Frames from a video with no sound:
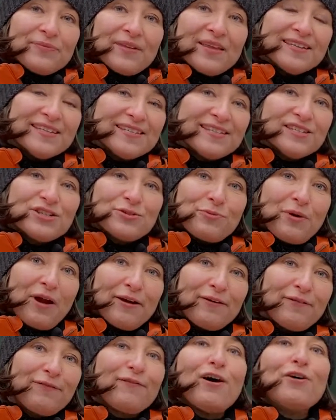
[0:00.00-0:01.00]
This is
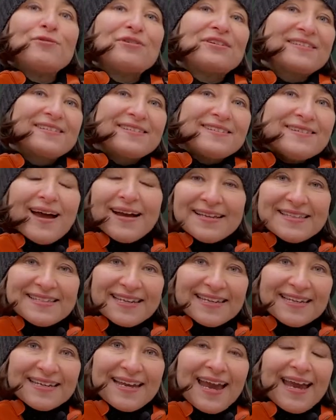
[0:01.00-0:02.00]
where Florence
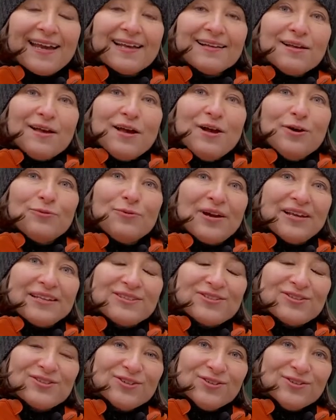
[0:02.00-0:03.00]
Nightingale
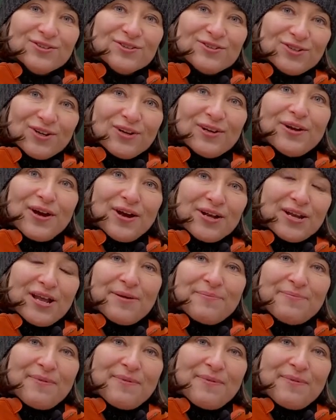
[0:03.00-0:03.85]
went to learn